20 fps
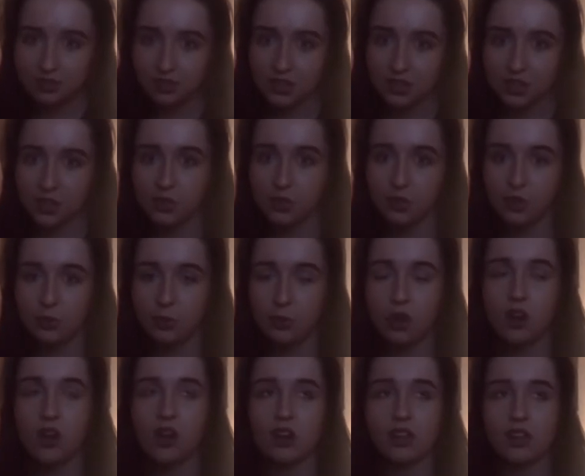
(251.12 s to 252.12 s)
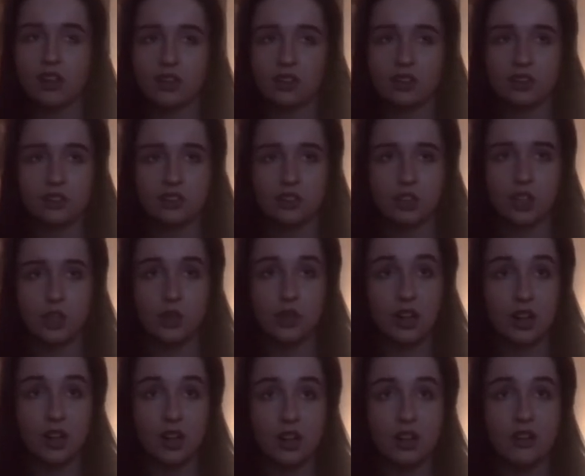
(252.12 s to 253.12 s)
uni work and
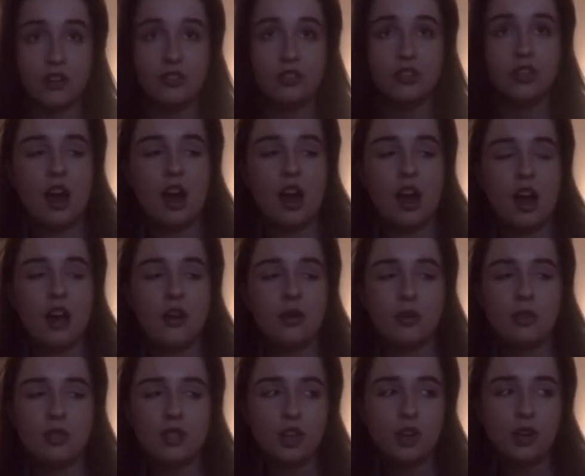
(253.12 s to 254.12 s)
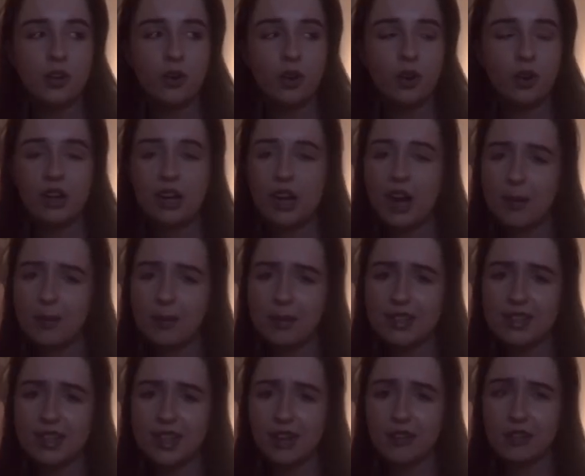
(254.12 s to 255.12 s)
uni life. And also on
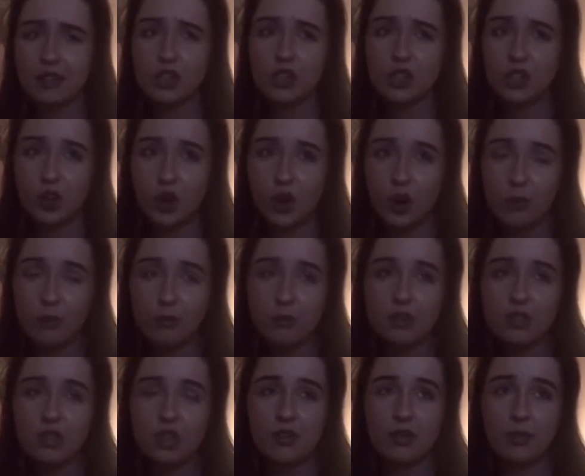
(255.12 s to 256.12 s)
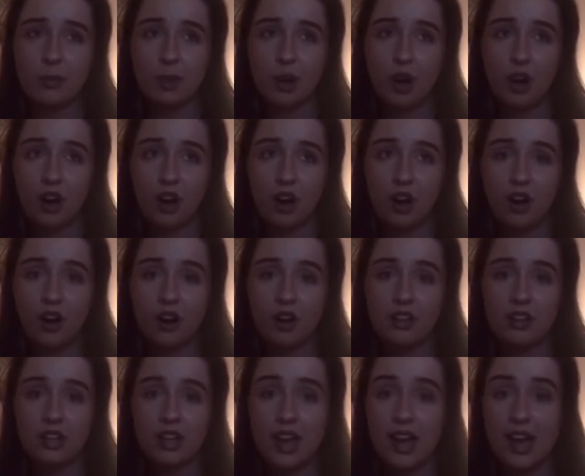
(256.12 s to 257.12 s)
campus they have shops, they have a
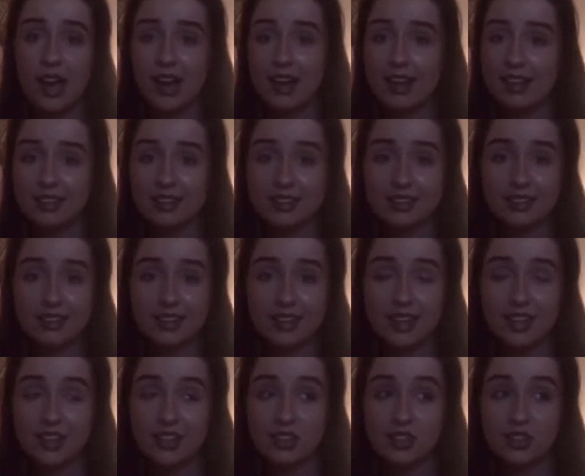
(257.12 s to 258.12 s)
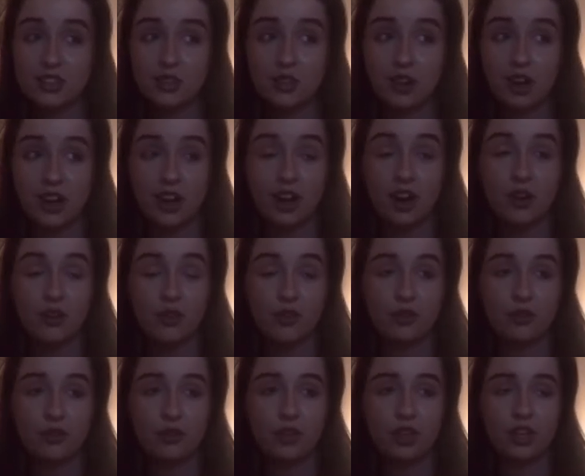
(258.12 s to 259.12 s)
bar, and it's just great.
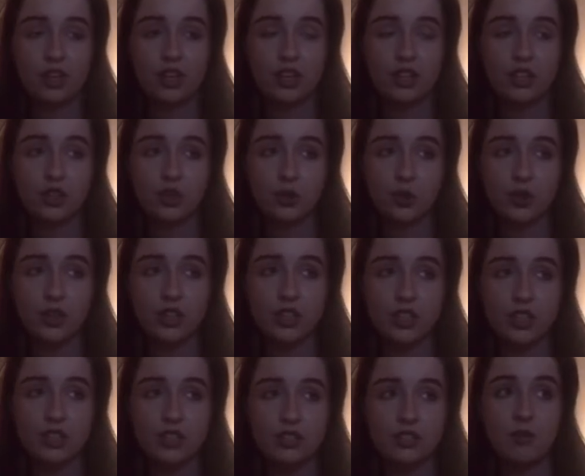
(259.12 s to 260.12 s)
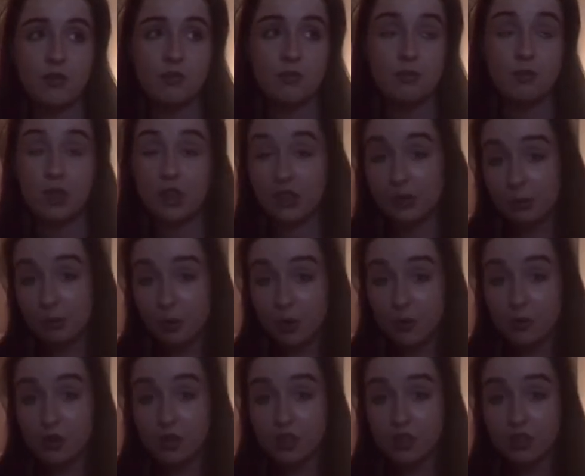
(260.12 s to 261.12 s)
I've really enjoyed being in
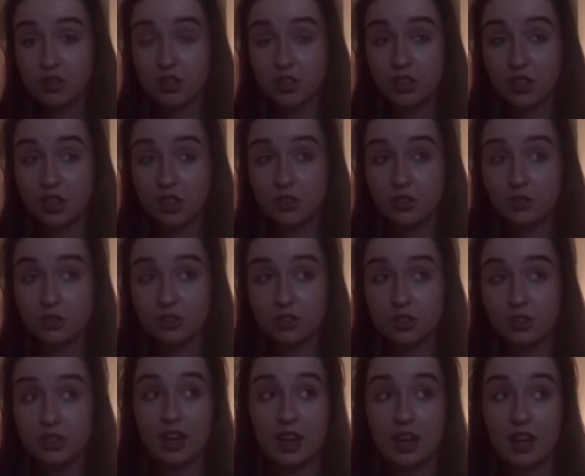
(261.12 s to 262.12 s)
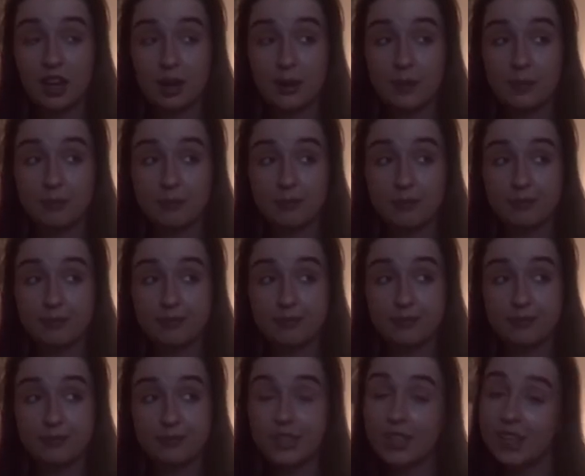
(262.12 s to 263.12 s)
Bournemouth in general.
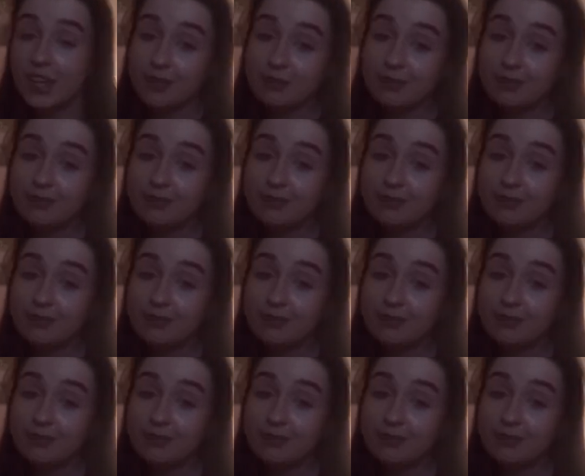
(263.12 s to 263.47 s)
So yeah.